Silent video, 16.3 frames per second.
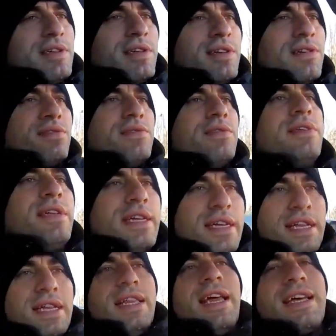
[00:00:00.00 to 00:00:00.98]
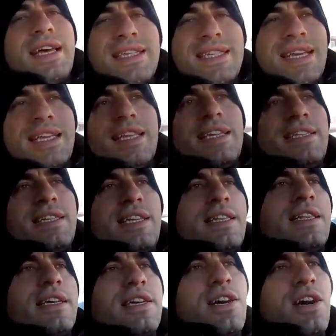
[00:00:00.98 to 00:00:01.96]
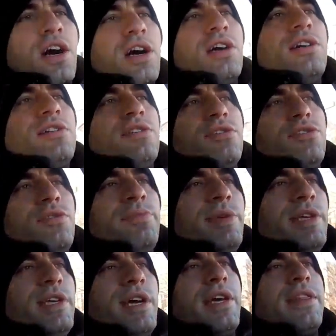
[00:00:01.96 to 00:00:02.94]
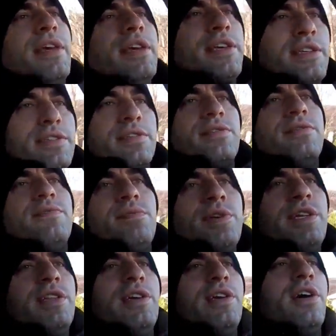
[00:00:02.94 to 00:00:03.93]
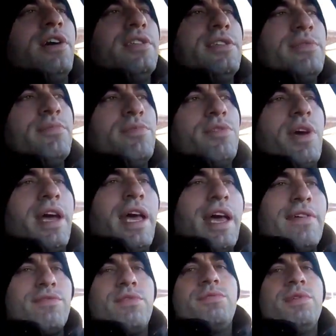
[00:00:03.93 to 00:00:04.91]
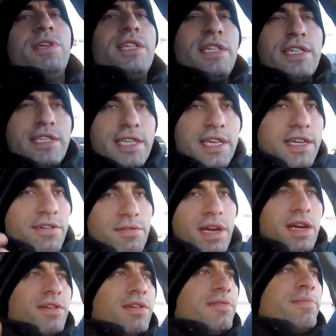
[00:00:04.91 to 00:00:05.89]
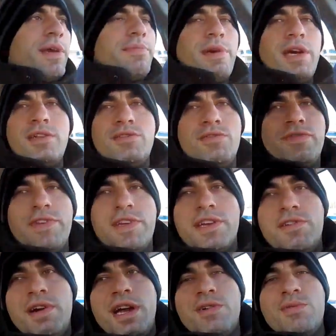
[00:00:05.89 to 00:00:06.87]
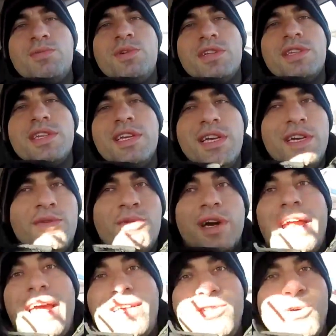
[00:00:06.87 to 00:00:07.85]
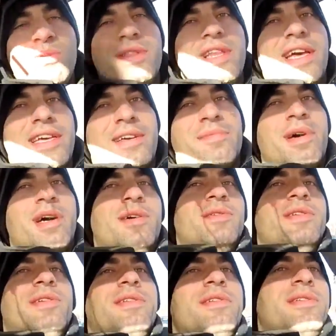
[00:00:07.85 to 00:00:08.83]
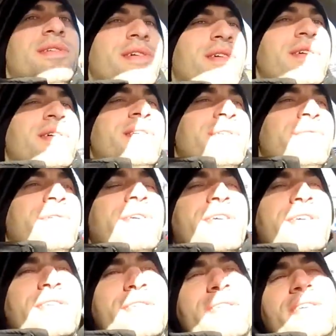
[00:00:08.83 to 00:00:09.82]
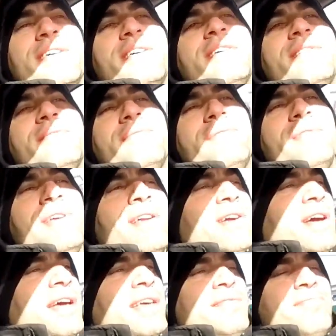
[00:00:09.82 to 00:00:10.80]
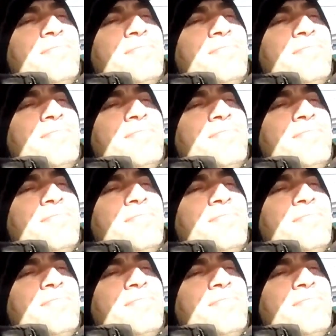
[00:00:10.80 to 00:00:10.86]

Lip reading: you know, like I said, the car to me, I think, is really awesome. So I have to really dig around in my mind to figure out what I don't like about it, because you know,